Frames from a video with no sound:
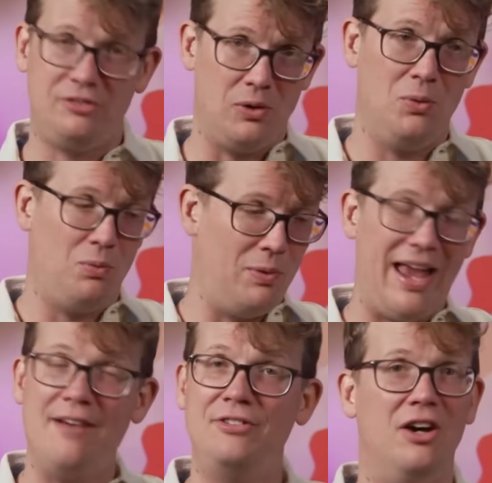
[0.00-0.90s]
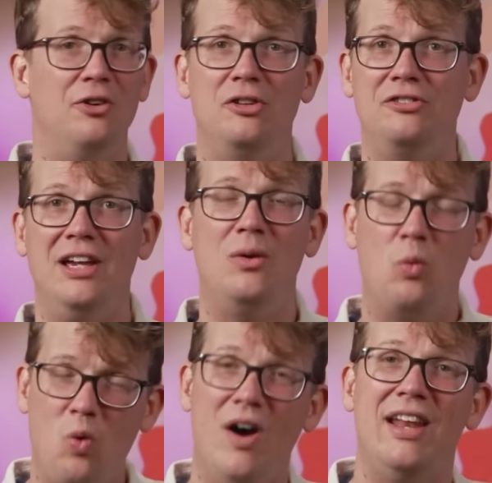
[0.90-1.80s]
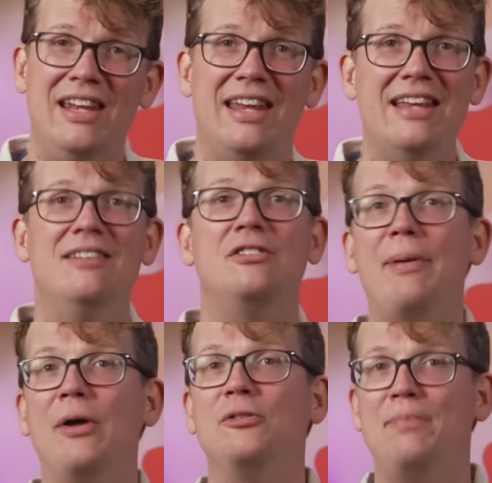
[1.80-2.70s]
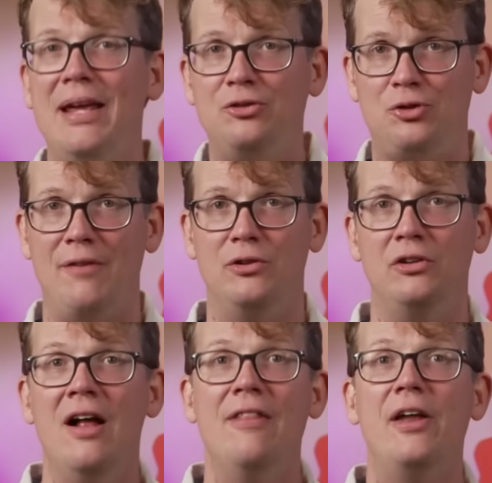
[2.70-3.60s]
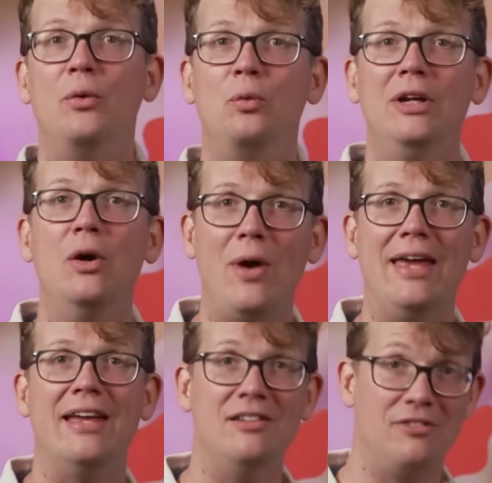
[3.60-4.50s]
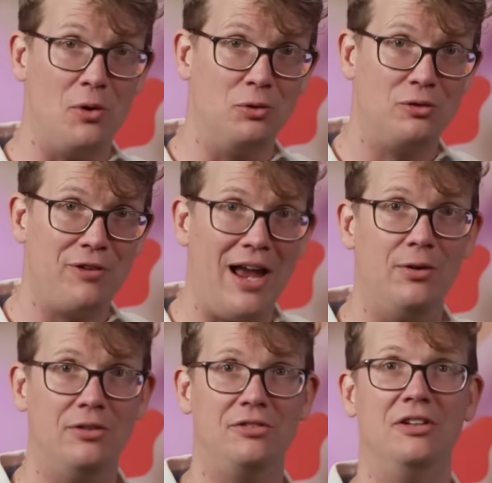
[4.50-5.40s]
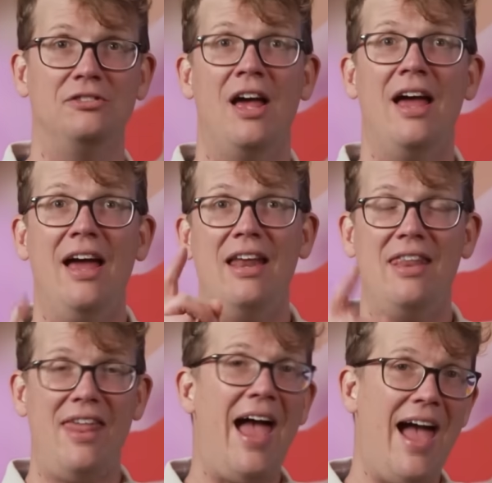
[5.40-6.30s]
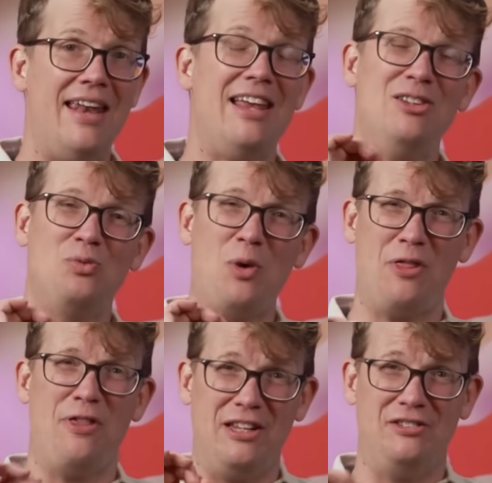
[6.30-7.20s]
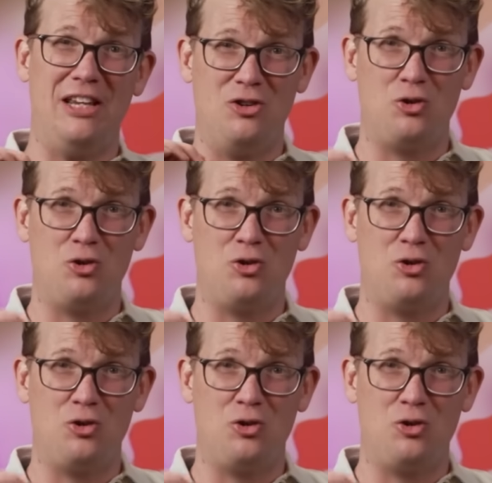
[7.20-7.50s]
So we have to understand what it is about space travel that reawakens those viruses. And that is where things get